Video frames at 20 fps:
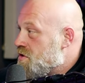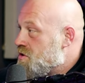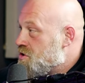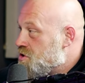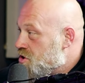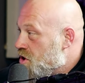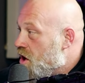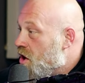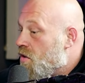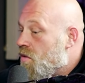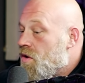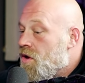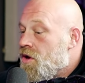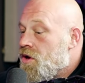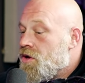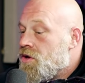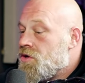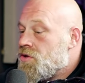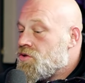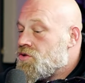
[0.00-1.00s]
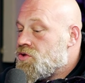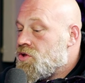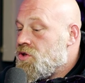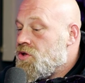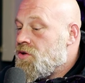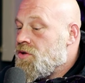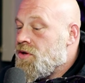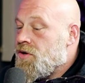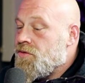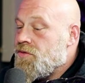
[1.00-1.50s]
at a yeah. show. Yeah. So,
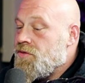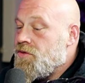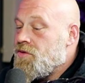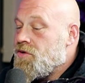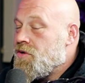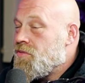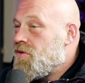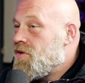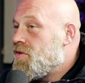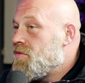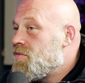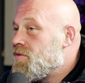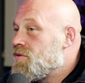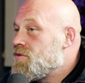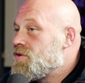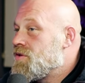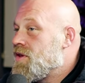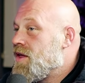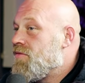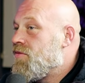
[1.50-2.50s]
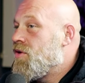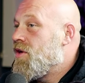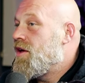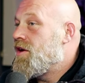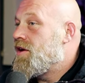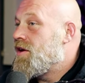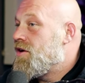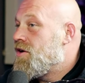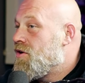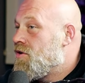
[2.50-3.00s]
you know, you could be the most
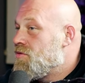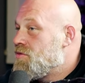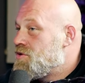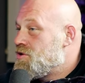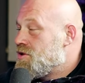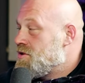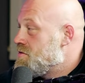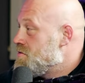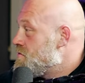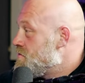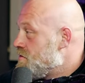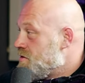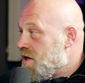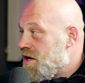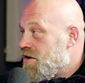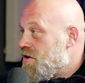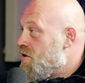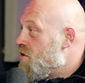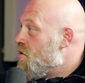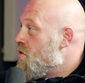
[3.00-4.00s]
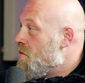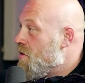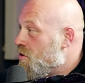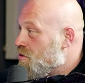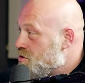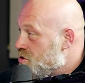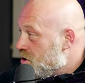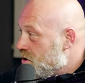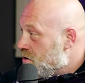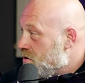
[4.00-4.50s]
level-headed coach and get no
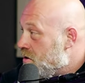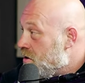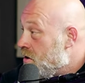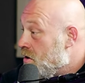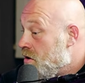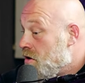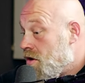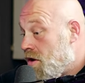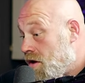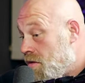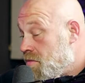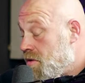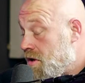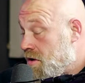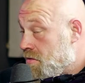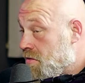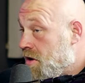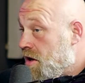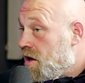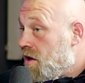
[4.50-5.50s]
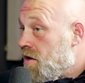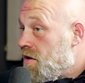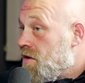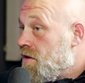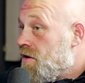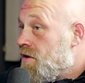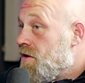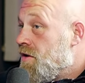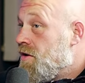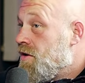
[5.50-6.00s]
emotion and be great,
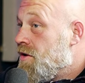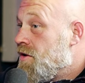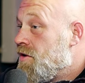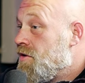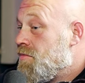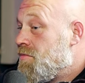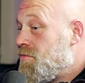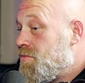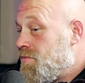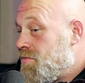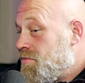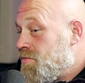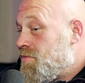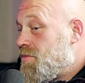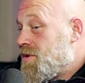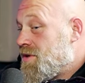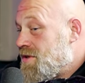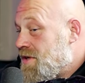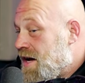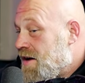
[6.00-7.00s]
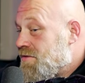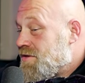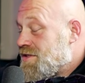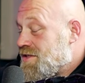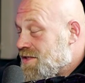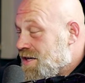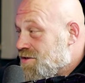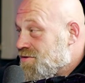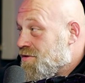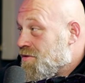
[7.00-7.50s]
but to have a
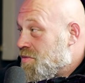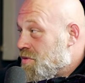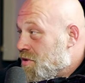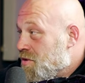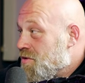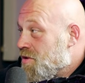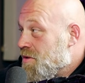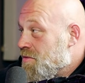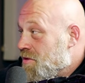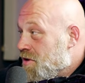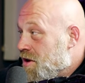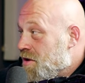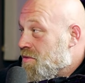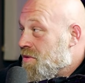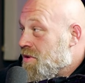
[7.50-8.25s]
successful program, you got to